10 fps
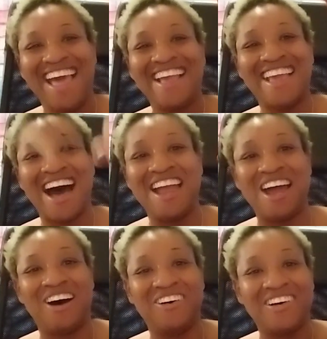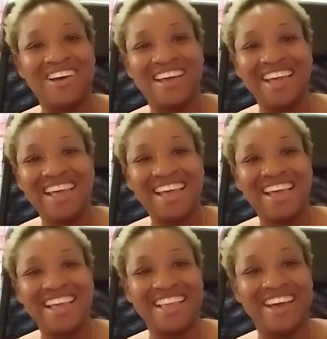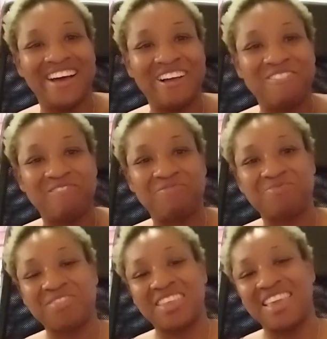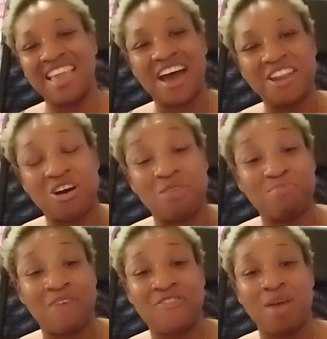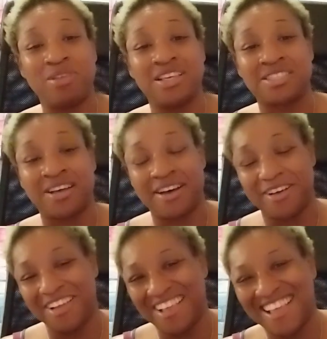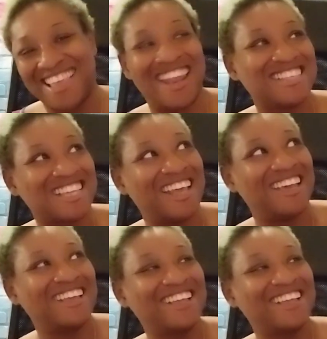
Y'all know. Yeah. Y'all know my family is, can I say that?